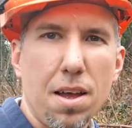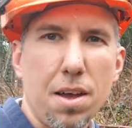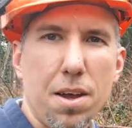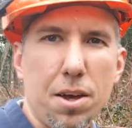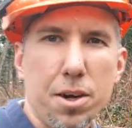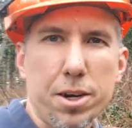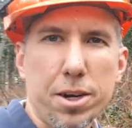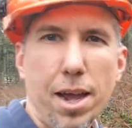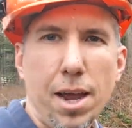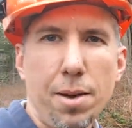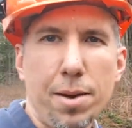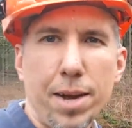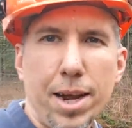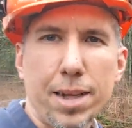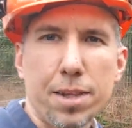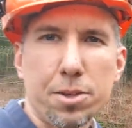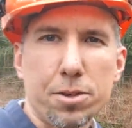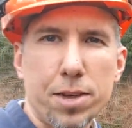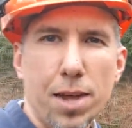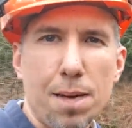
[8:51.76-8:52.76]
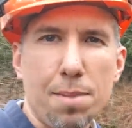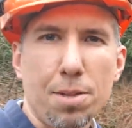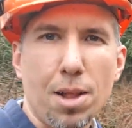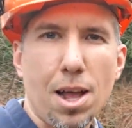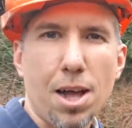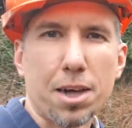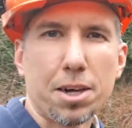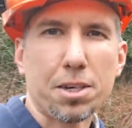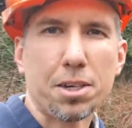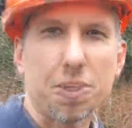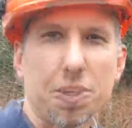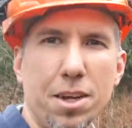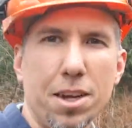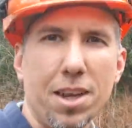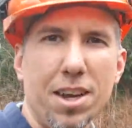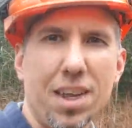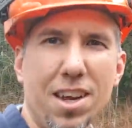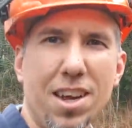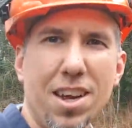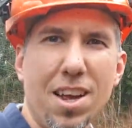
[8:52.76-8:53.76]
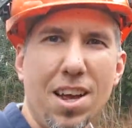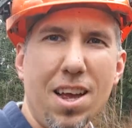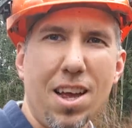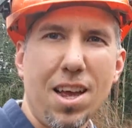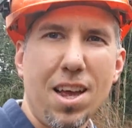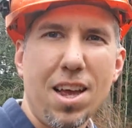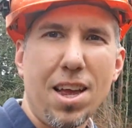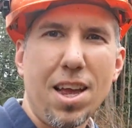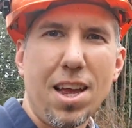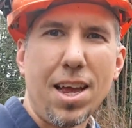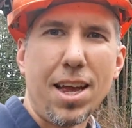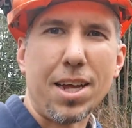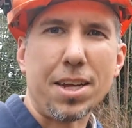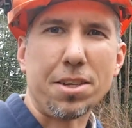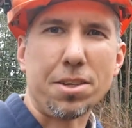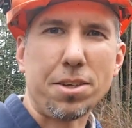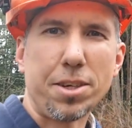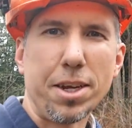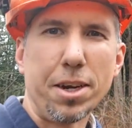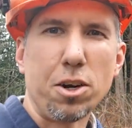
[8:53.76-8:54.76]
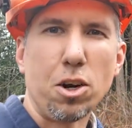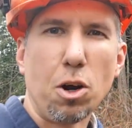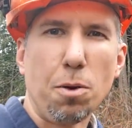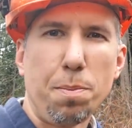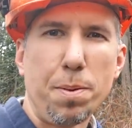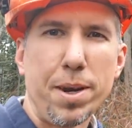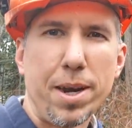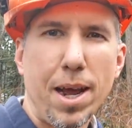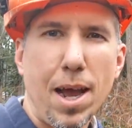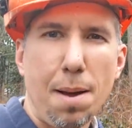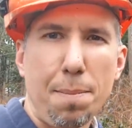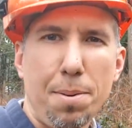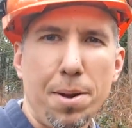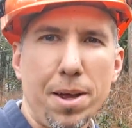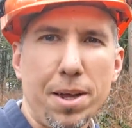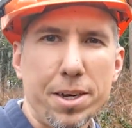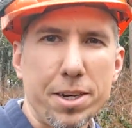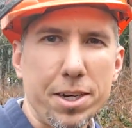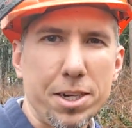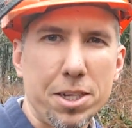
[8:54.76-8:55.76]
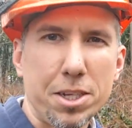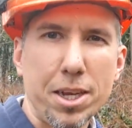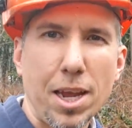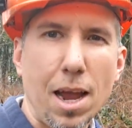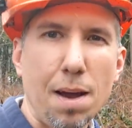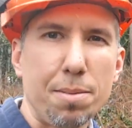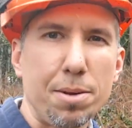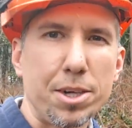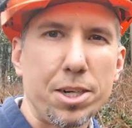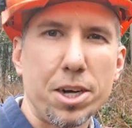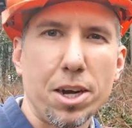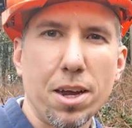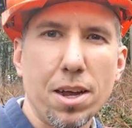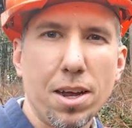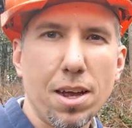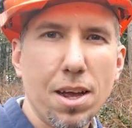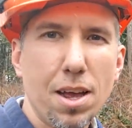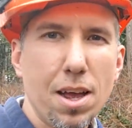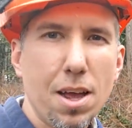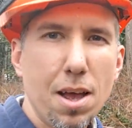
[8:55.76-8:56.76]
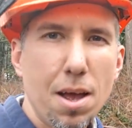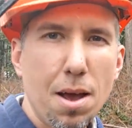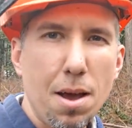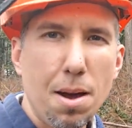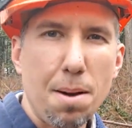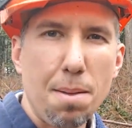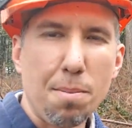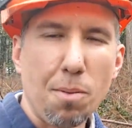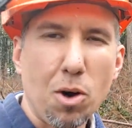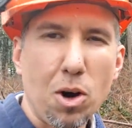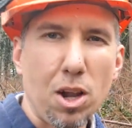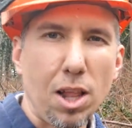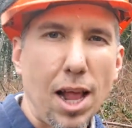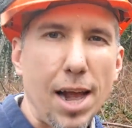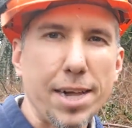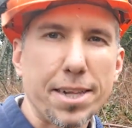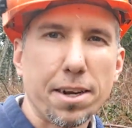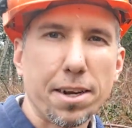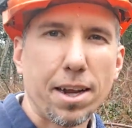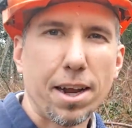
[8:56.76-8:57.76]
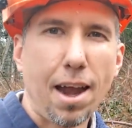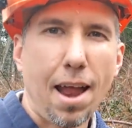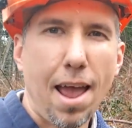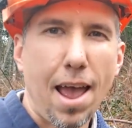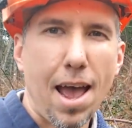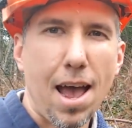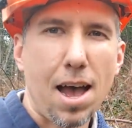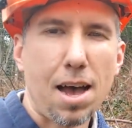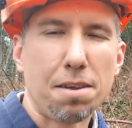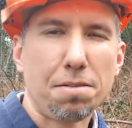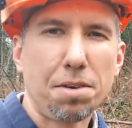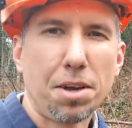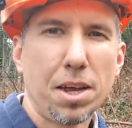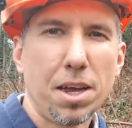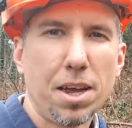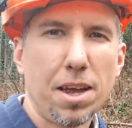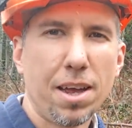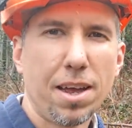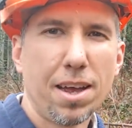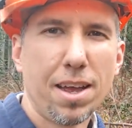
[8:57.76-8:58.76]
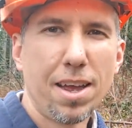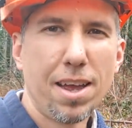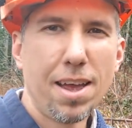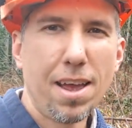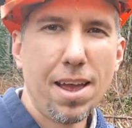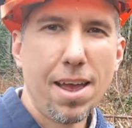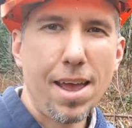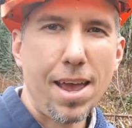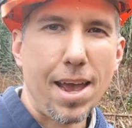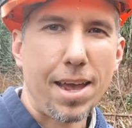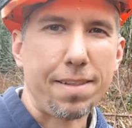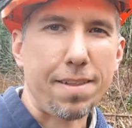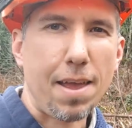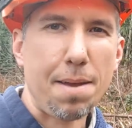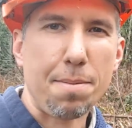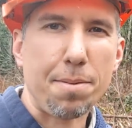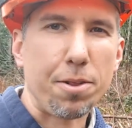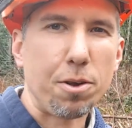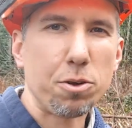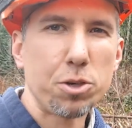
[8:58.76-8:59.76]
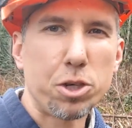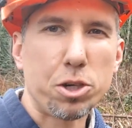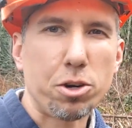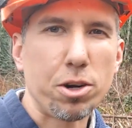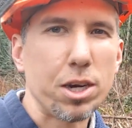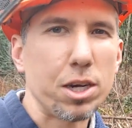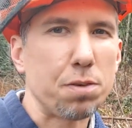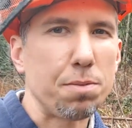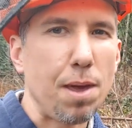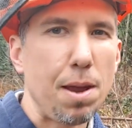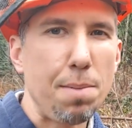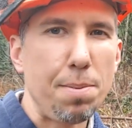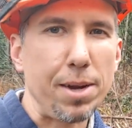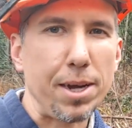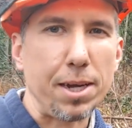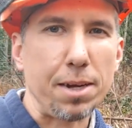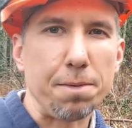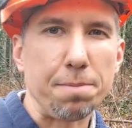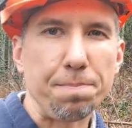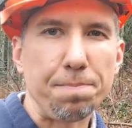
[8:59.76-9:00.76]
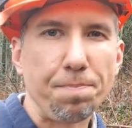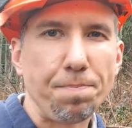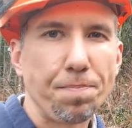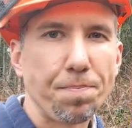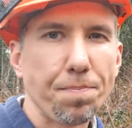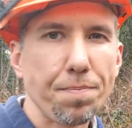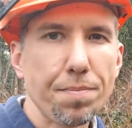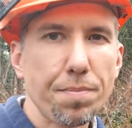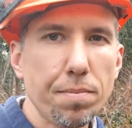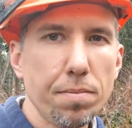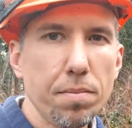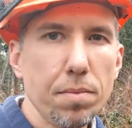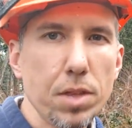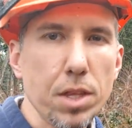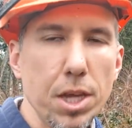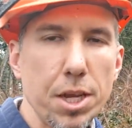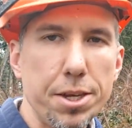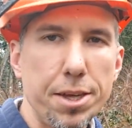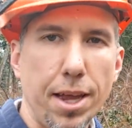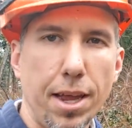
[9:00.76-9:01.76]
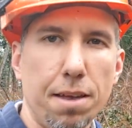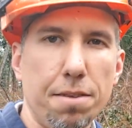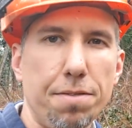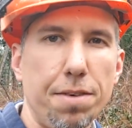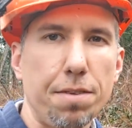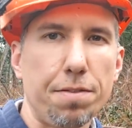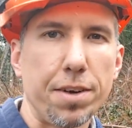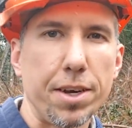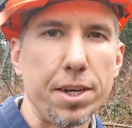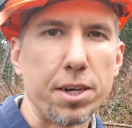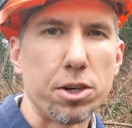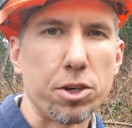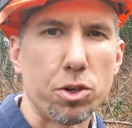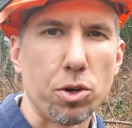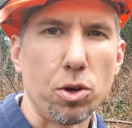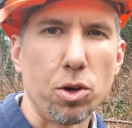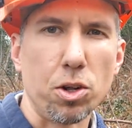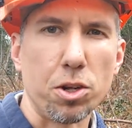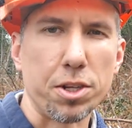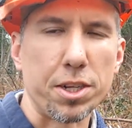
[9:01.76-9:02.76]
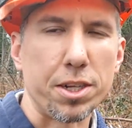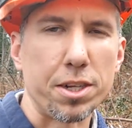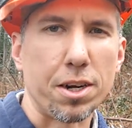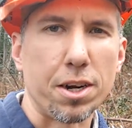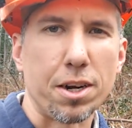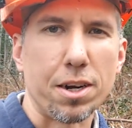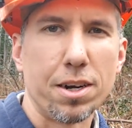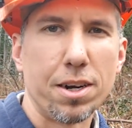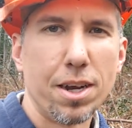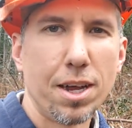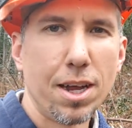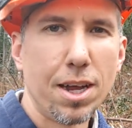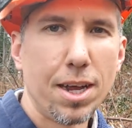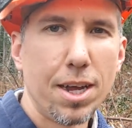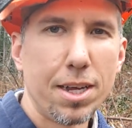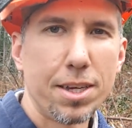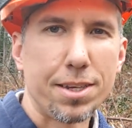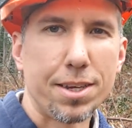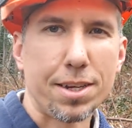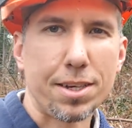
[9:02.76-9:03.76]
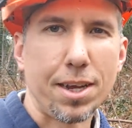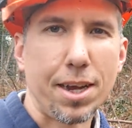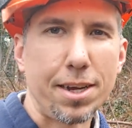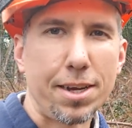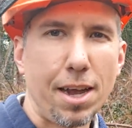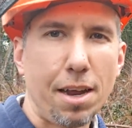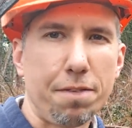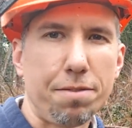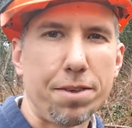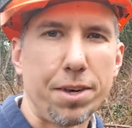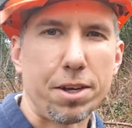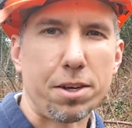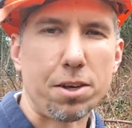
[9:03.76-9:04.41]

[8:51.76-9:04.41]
Okay, we got those hemlocks and, and cedar opened up, and you can see how much more light they're going to have. And they, those trees may be ten, fifteen years old, and they're six, eight, ten feet